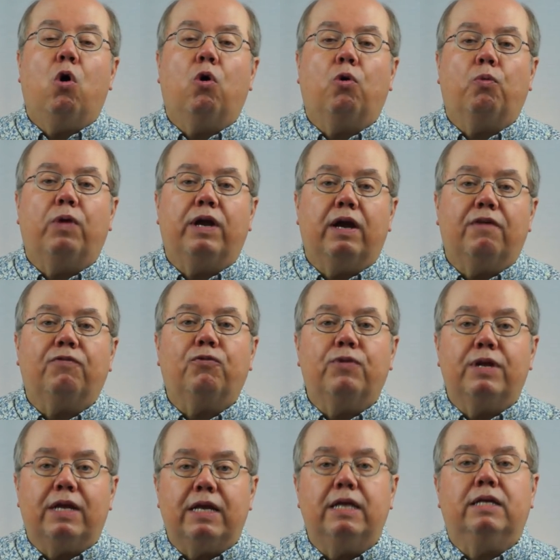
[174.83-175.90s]
or whatever
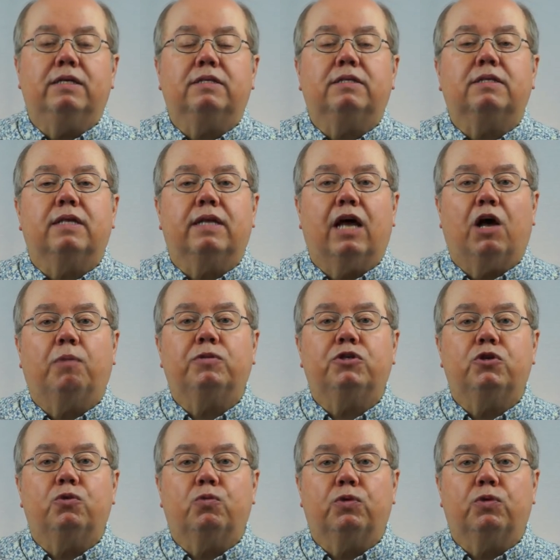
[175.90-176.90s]
it is that helps you